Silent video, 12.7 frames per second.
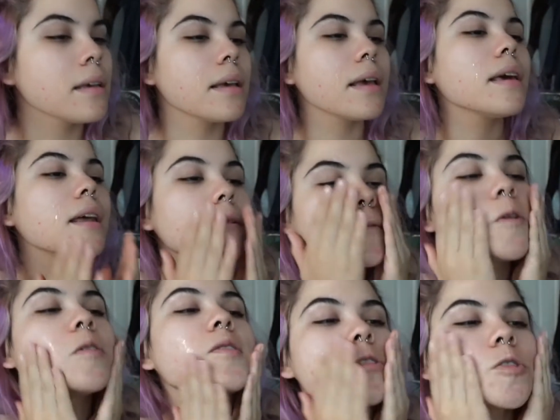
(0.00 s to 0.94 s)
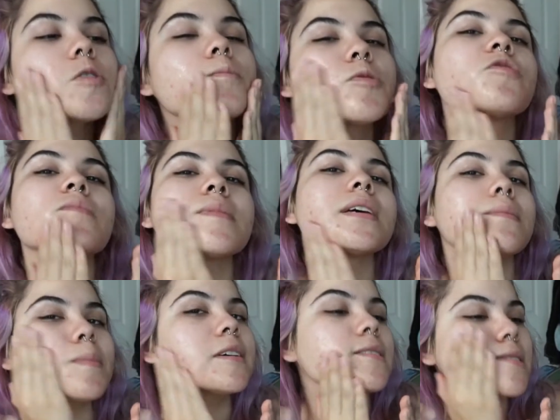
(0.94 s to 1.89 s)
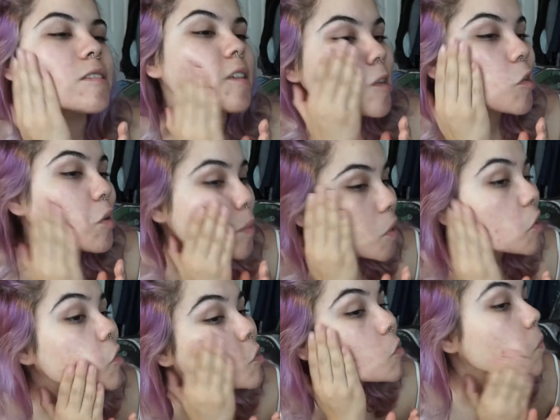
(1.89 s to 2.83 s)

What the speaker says: and I've noticed an improvement in my skin. I mean,